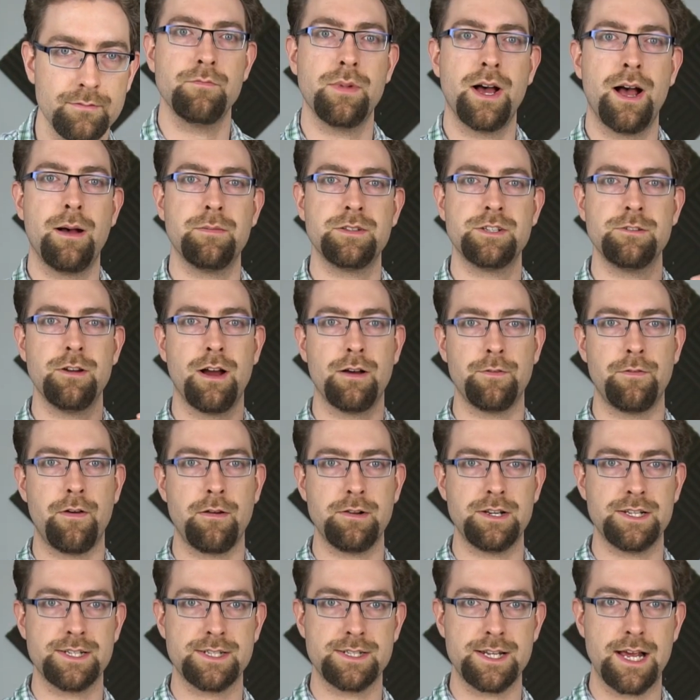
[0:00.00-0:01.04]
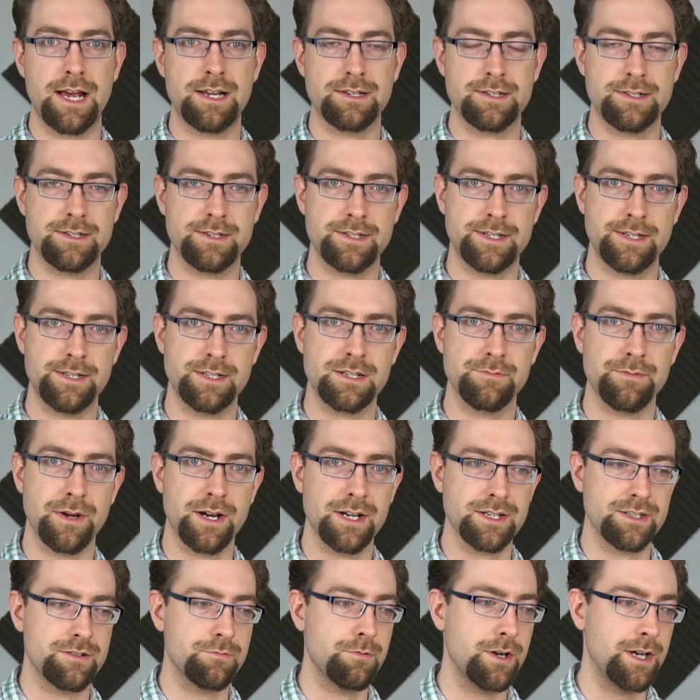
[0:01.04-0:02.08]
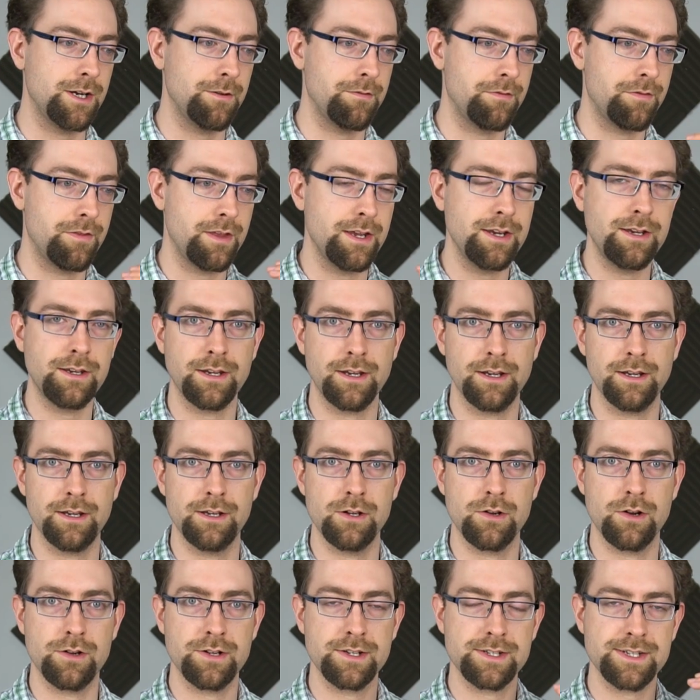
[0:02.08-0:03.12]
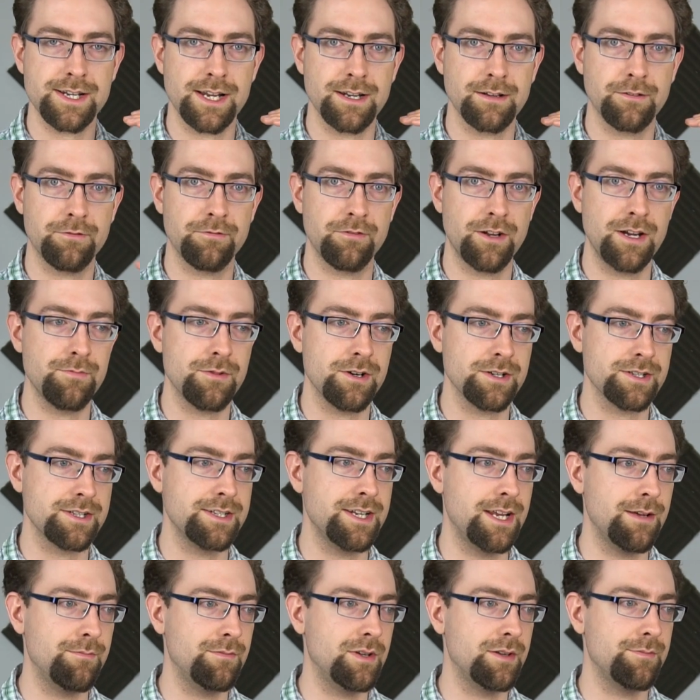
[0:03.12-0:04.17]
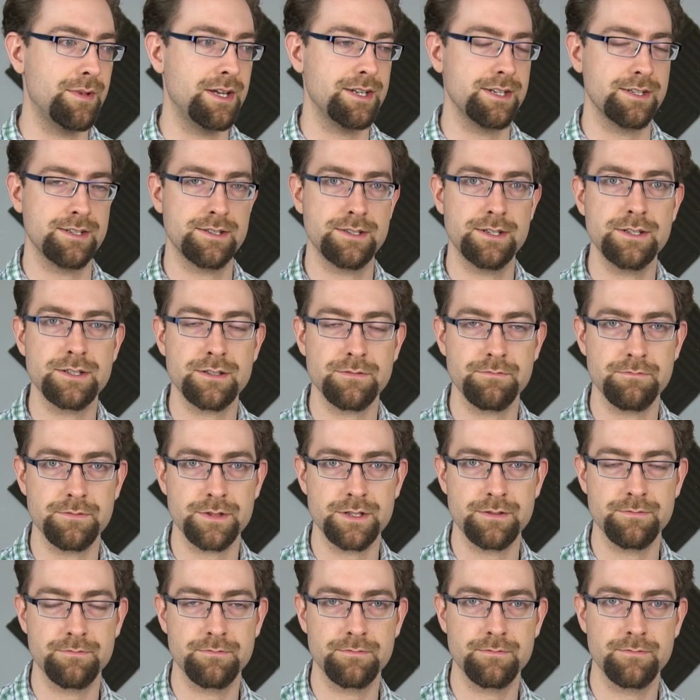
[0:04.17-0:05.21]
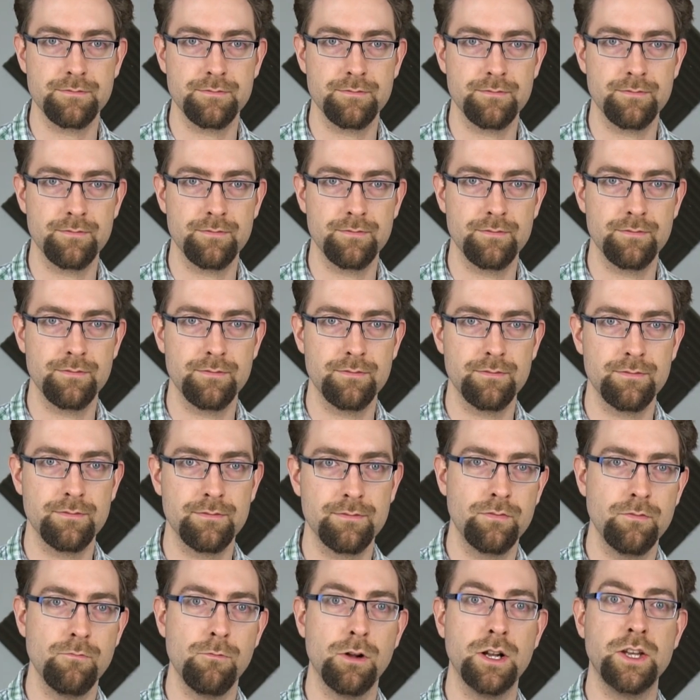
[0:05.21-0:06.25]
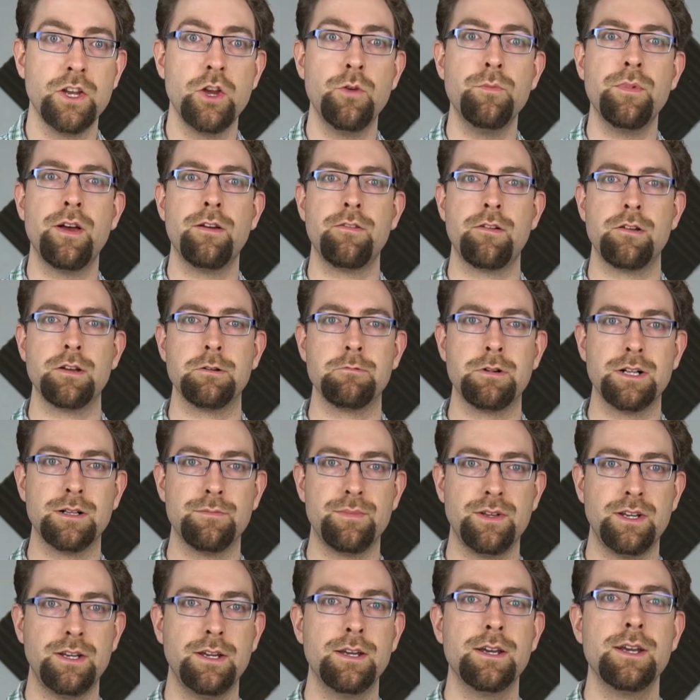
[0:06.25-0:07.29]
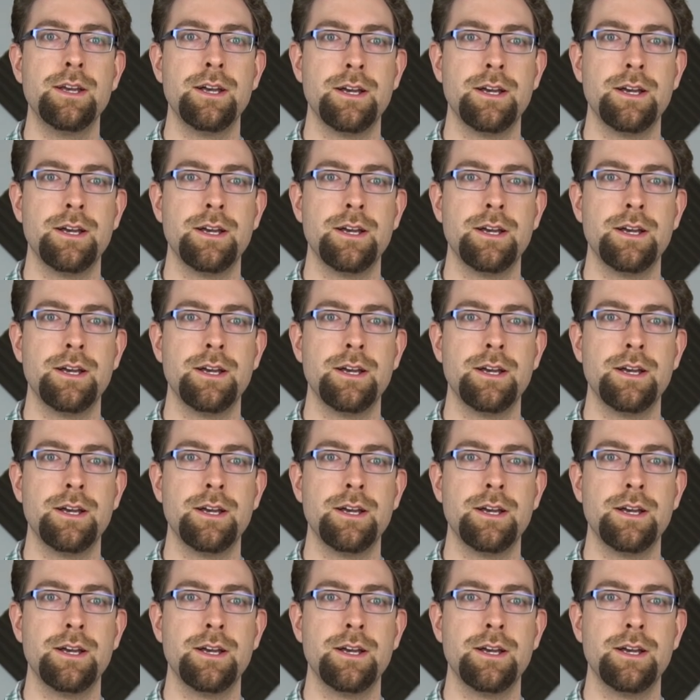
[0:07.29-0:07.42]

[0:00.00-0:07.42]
Perhaps you have a very set and systemized way of thinking and understanding frameworks and implementing systems. Well, you may very well be